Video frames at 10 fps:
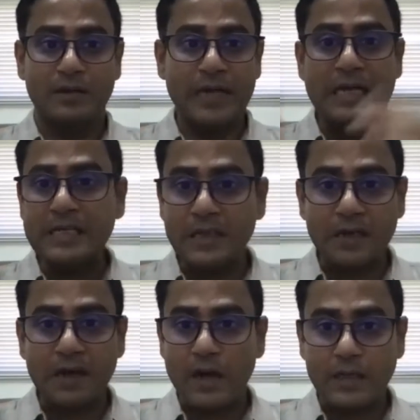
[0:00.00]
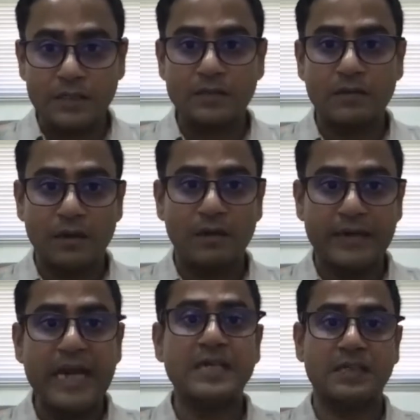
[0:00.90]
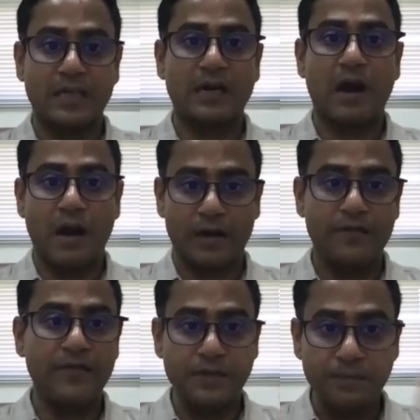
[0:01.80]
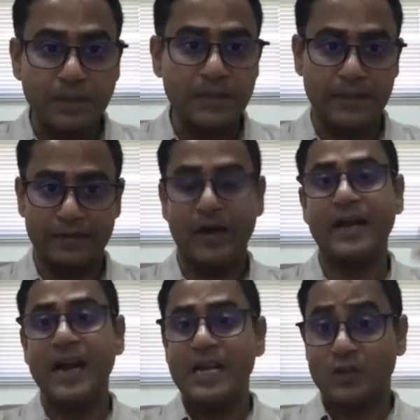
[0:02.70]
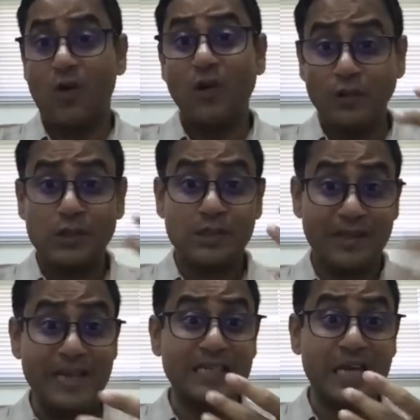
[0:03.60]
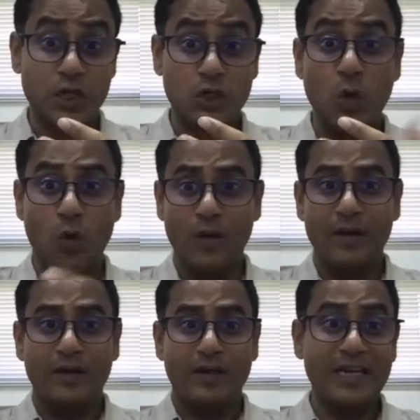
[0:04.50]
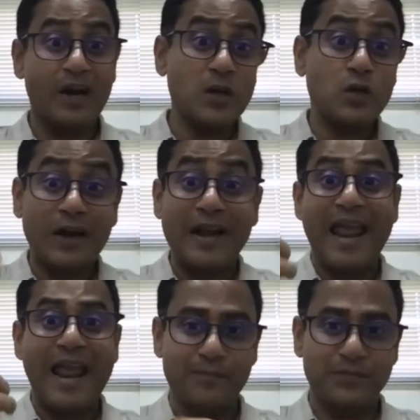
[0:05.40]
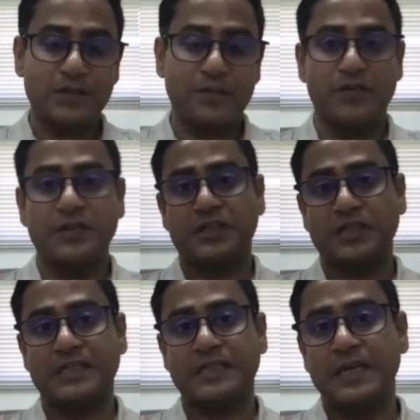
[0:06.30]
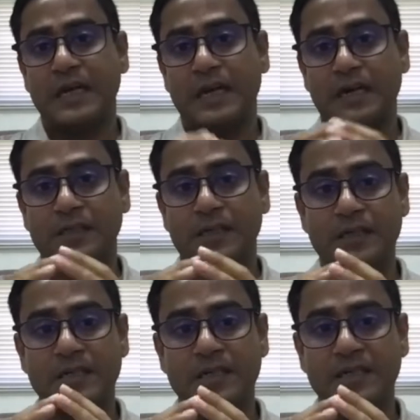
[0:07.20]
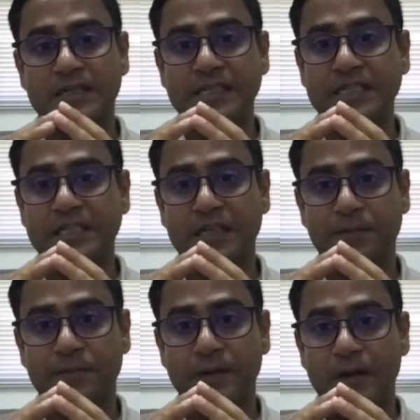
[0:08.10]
Delhi Sarkar is dead Sarkar. Effigy burning, right? So all those things I show in order to claim, say, for instance, a certain citizenship.